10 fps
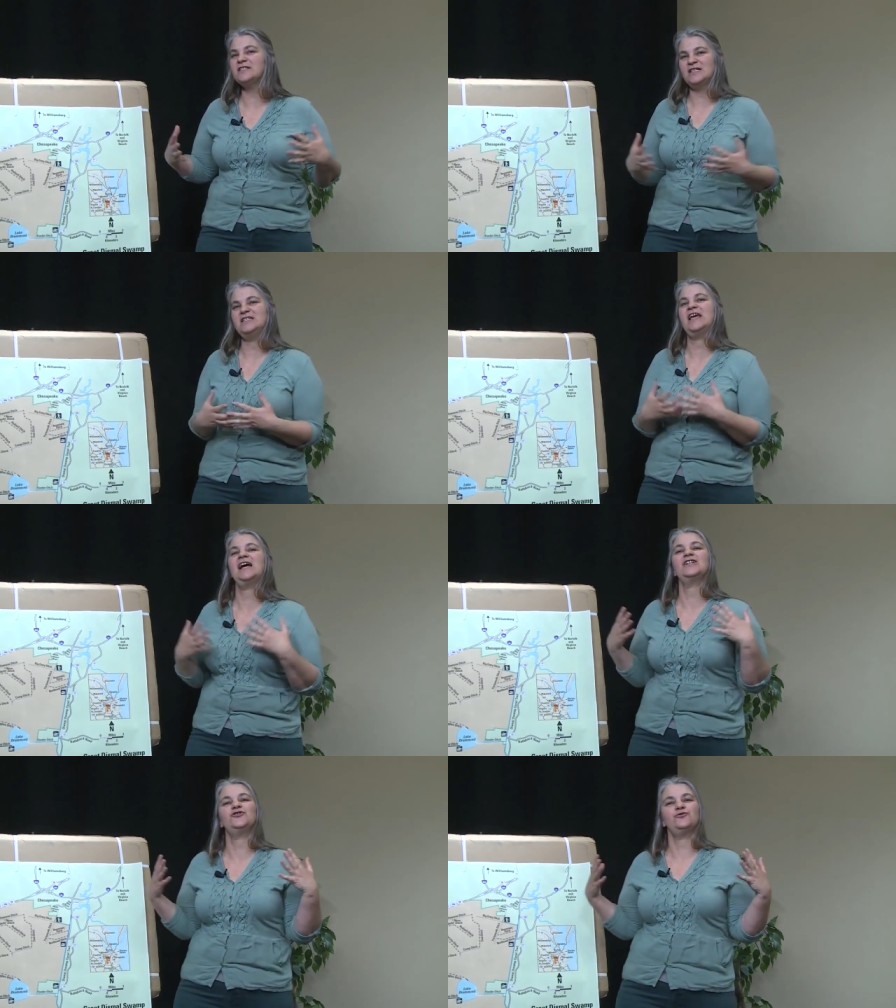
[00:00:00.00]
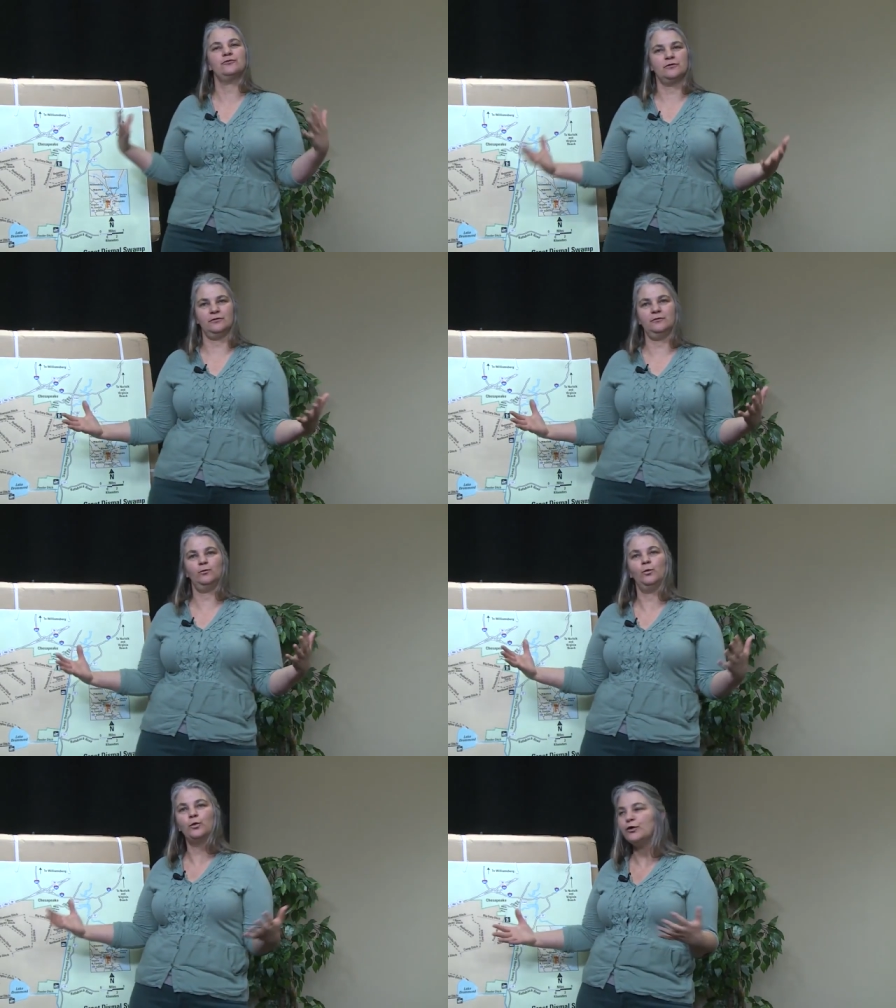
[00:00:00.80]
the natural
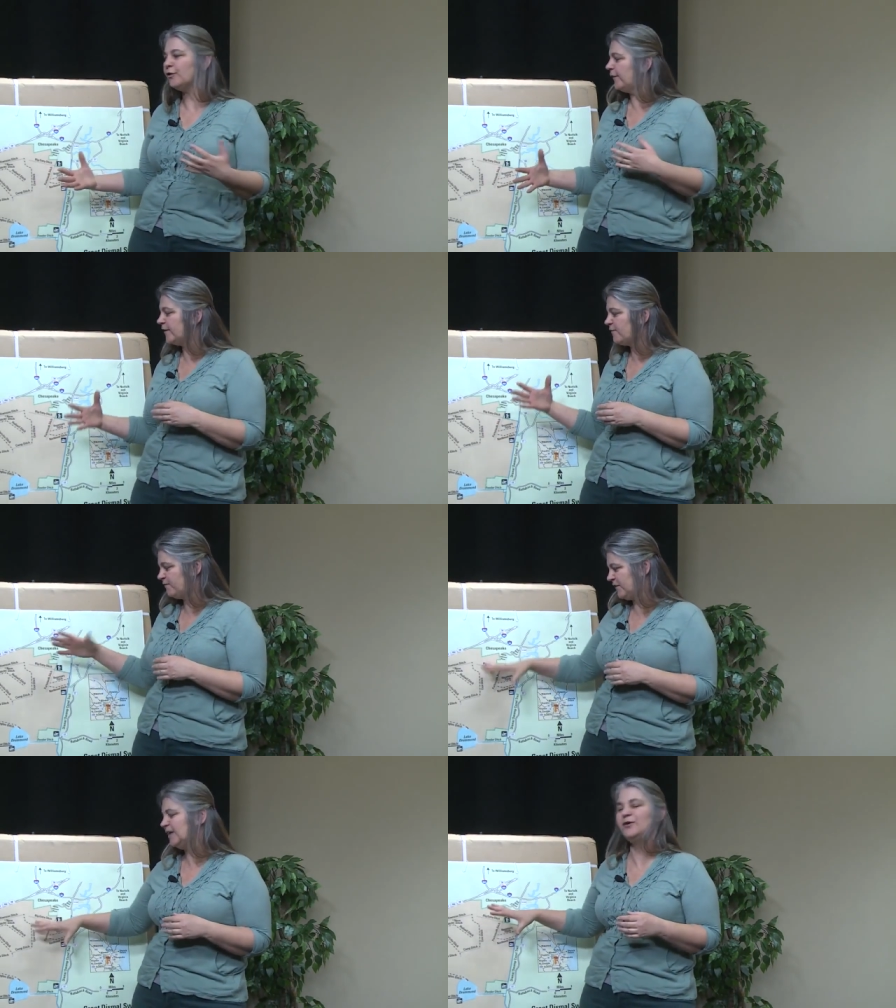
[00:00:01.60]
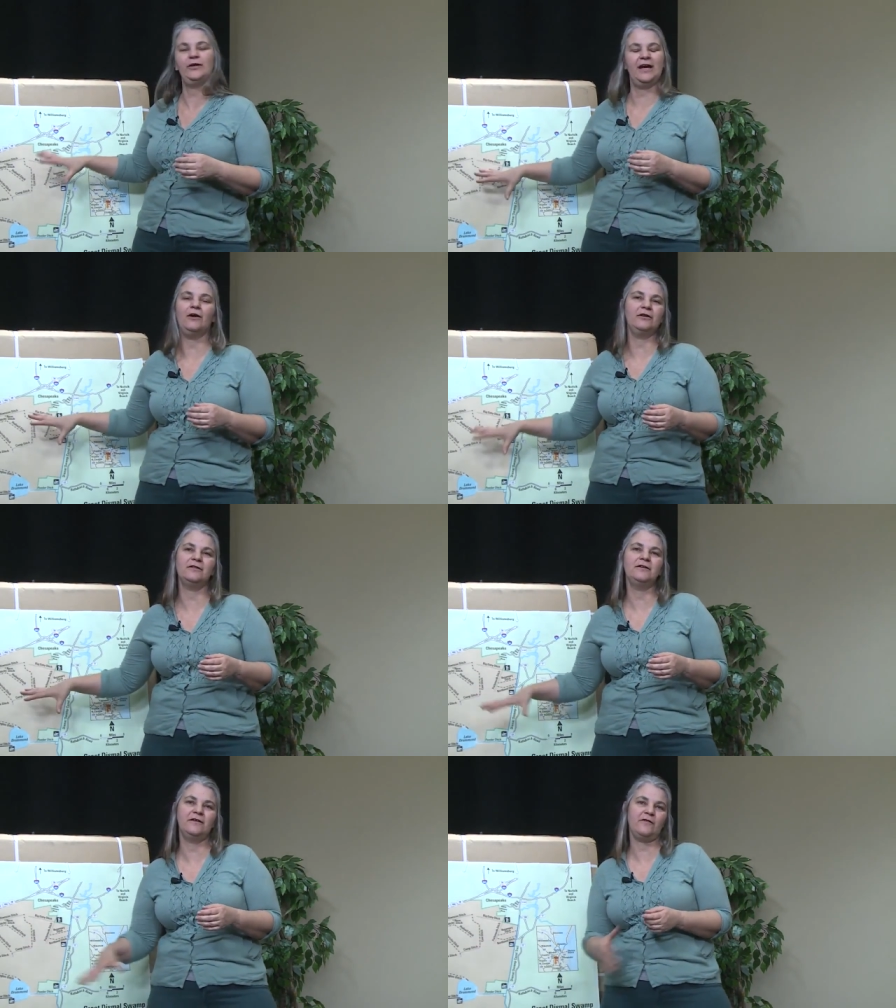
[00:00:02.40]
world that's found out at
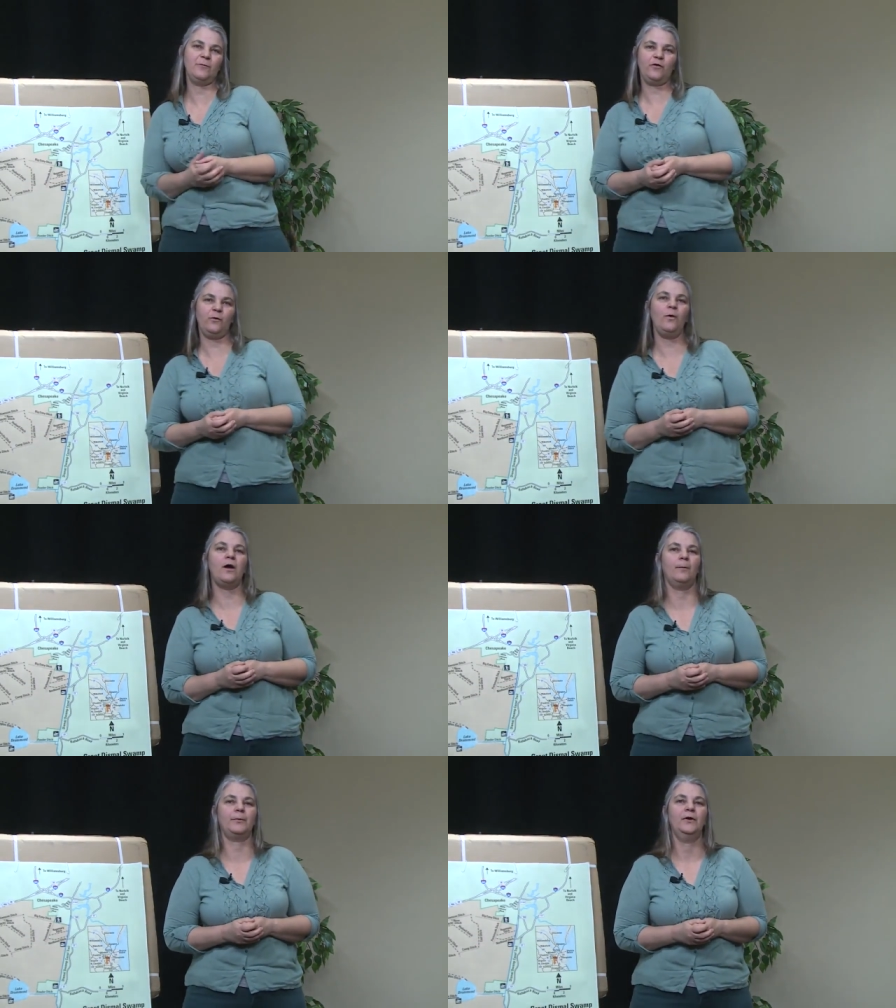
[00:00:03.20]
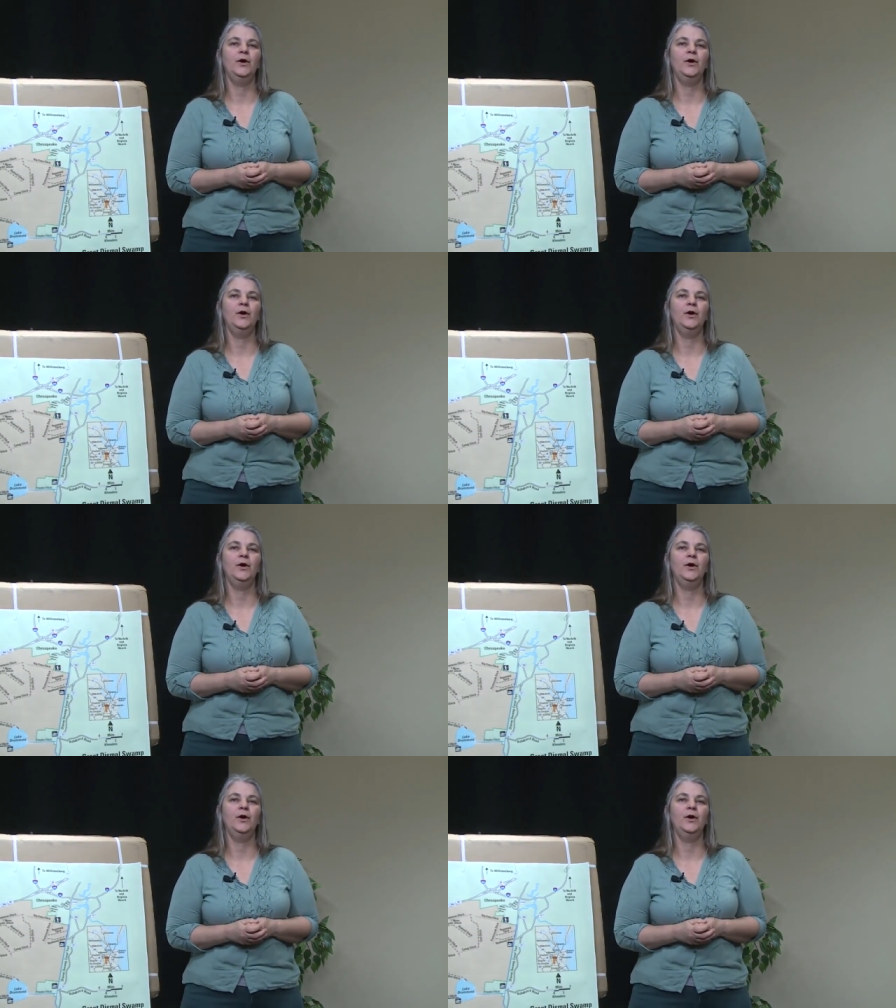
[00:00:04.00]
the Dismal Swamp.